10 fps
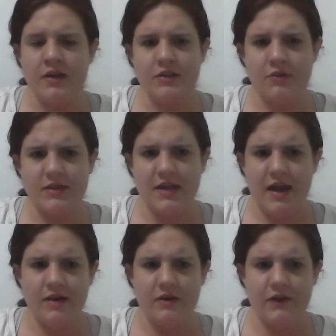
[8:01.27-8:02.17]
So it's
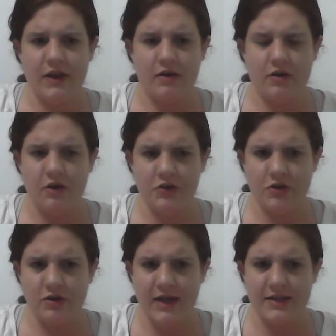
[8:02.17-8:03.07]
kind of like a
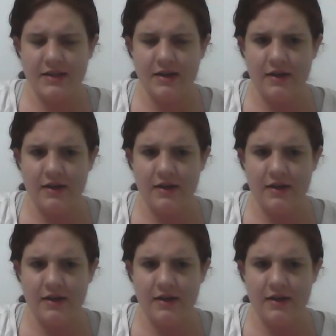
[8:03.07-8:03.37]
culture lesson,